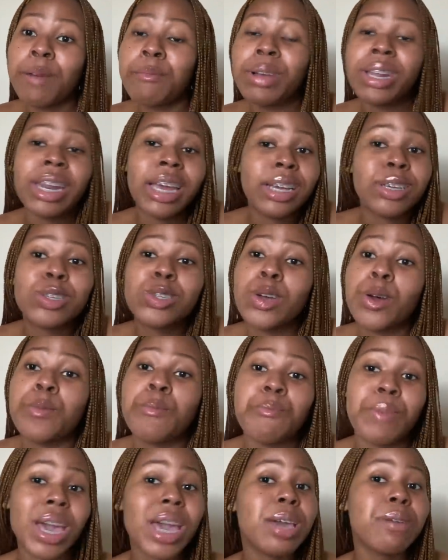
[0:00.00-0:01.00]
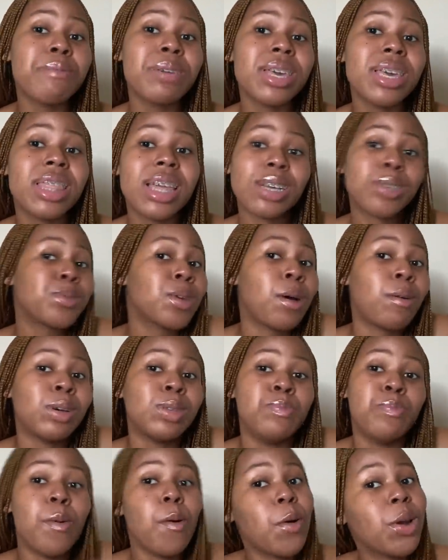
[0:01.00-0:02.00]
I'm an InShot baby. That's where I
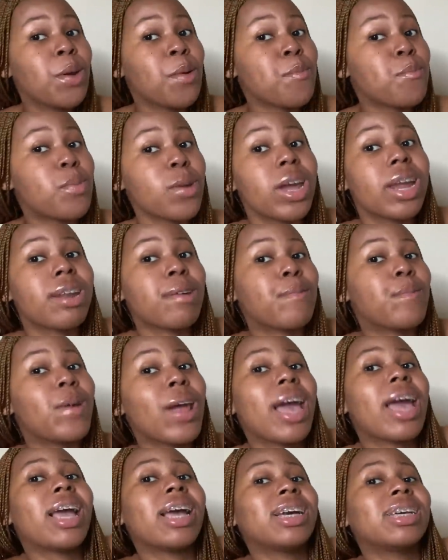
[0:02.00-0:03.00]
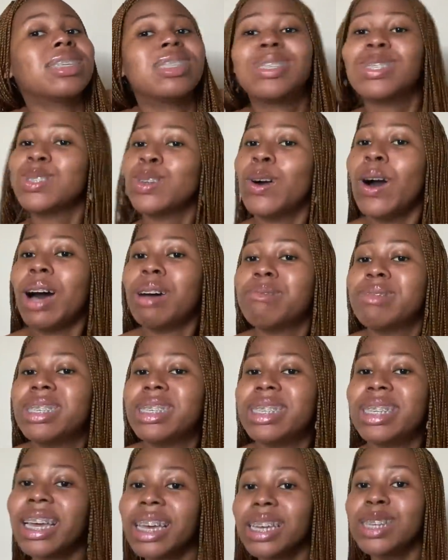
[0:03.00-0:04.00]
was born and bred and raised. So I'm
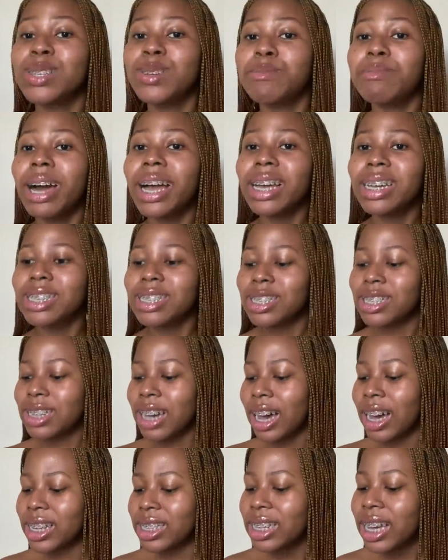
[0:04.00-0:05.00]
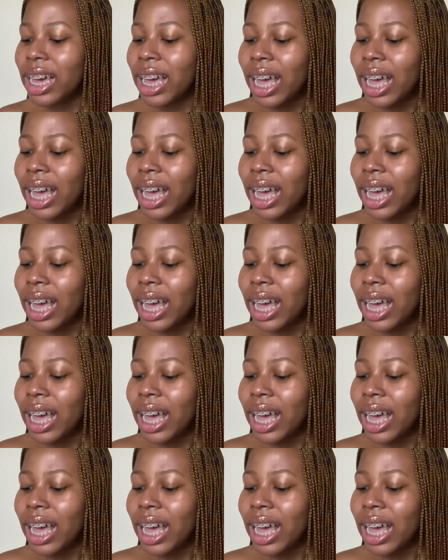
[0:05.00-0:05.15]
sticking to my InShot.